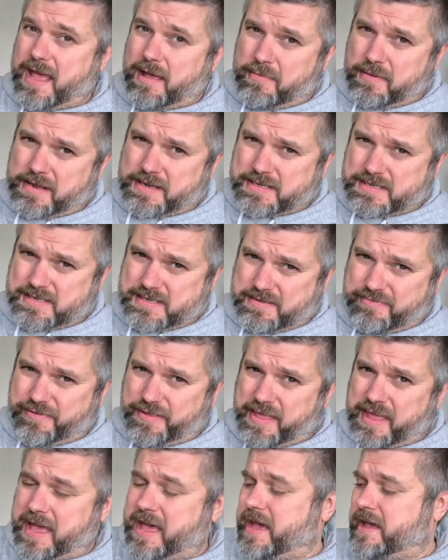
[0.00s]
A means for
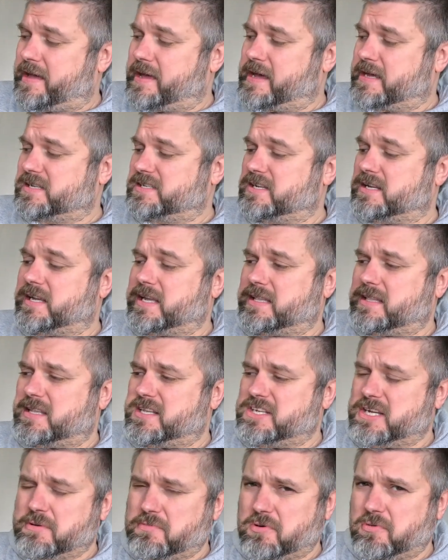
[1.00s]
the AIS. You can get the
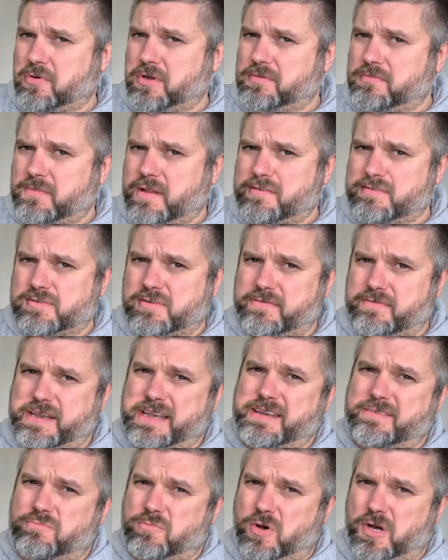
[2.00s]
cheaper one. So if you
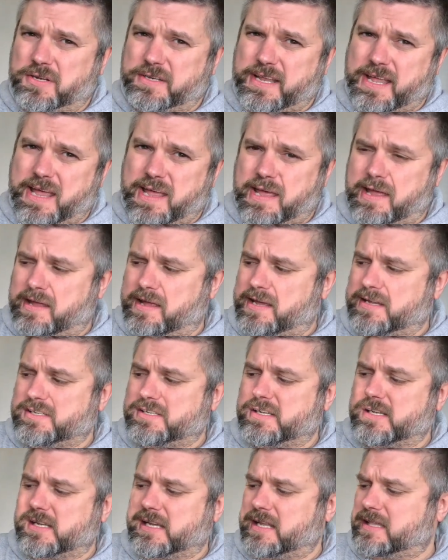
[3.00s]
didn't want AIS,
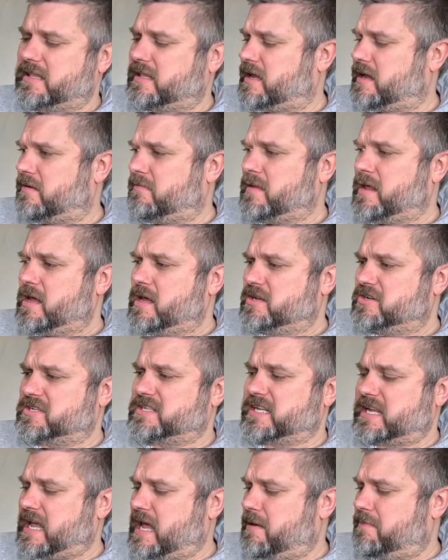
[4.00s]
you can get
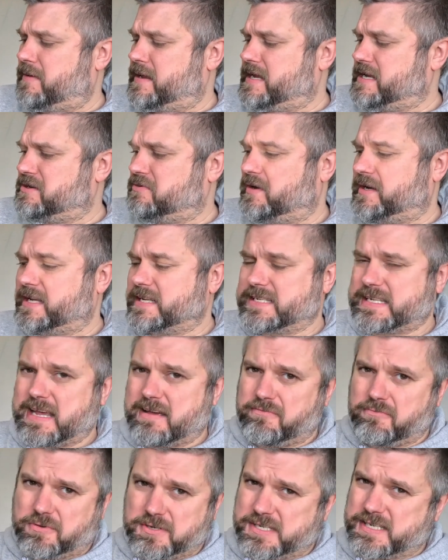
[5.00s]
just the
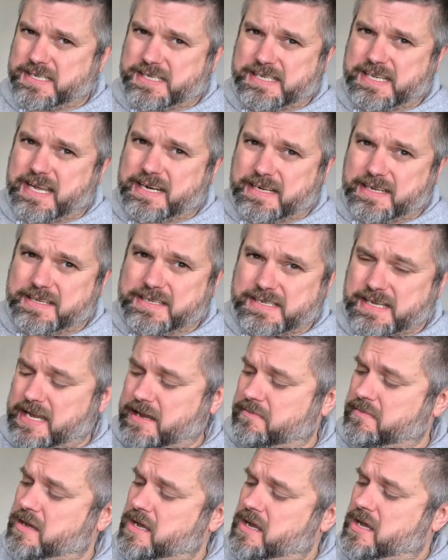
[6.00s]
KP27, which is exactly the
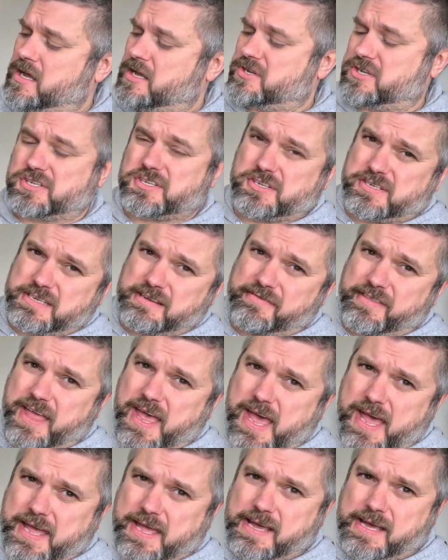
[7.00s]
same, just doesn't have
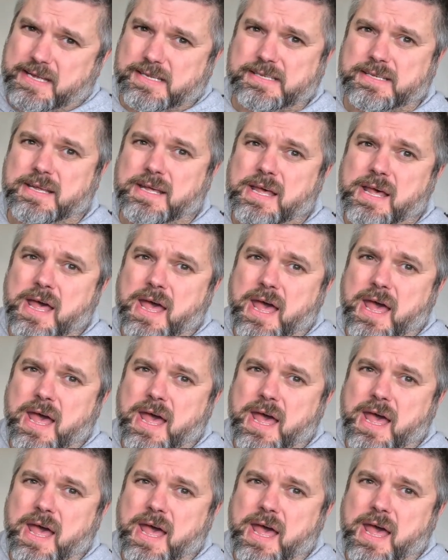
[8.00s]
the AIS.